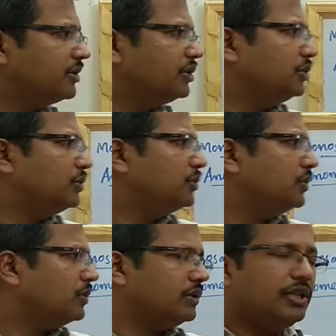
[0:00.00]
the
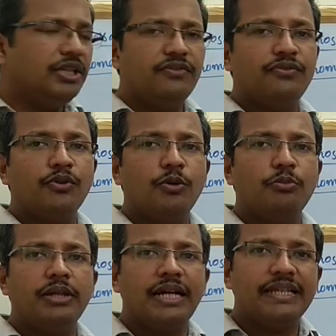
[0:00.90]
newly
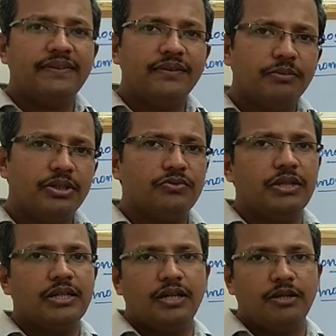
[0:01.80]
formed
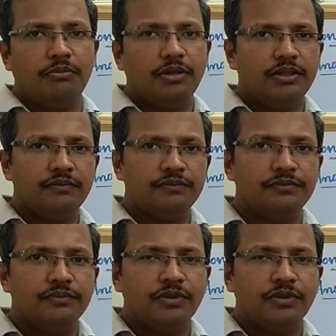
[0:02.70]
asymmetric carbon